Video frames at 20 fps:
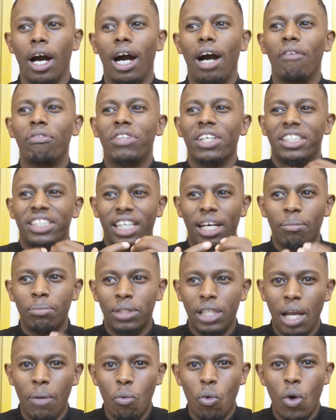after
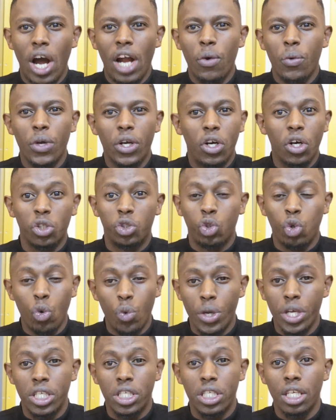some time, 1 week or 2
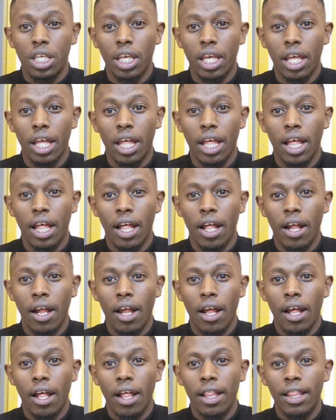weeks,
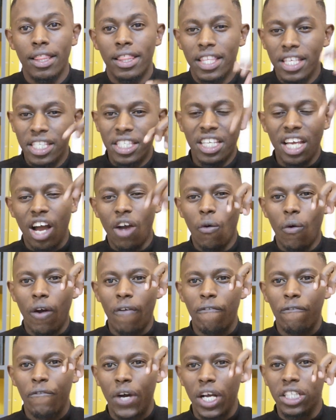this young
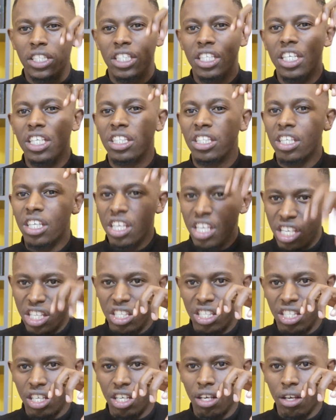one finds it
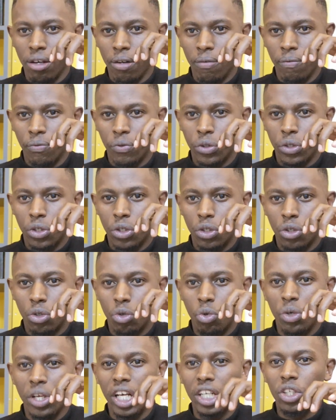easy
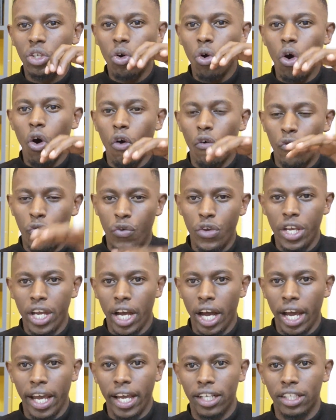to let go of
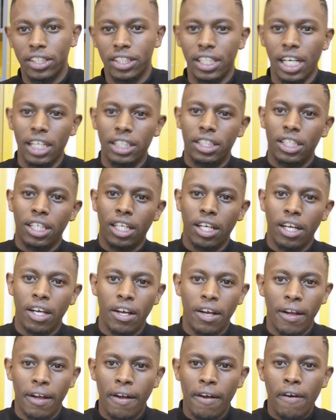fear and start
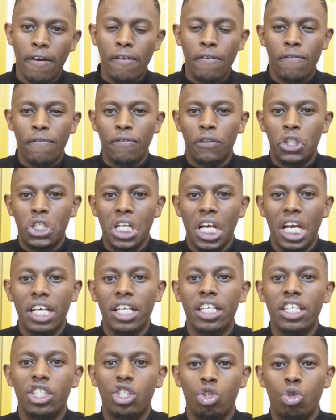
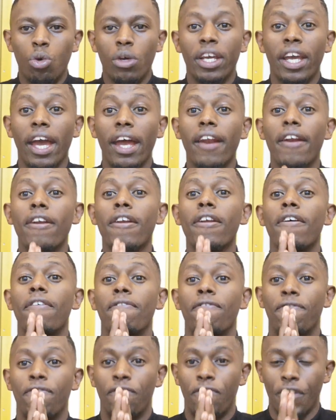trying its wing and
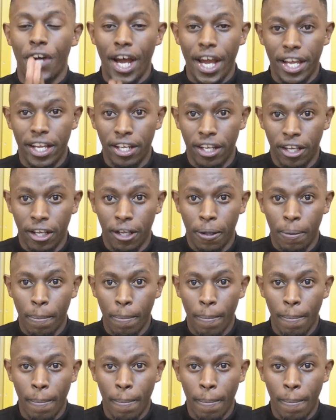flying.